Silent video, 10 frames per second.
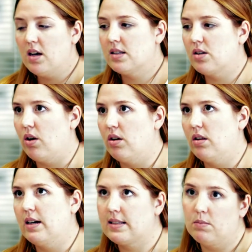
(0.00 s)
So
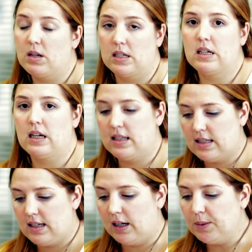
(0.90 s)
that's something to
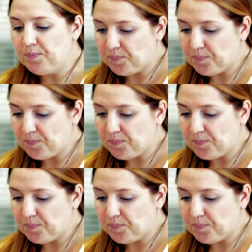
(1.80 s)
consider.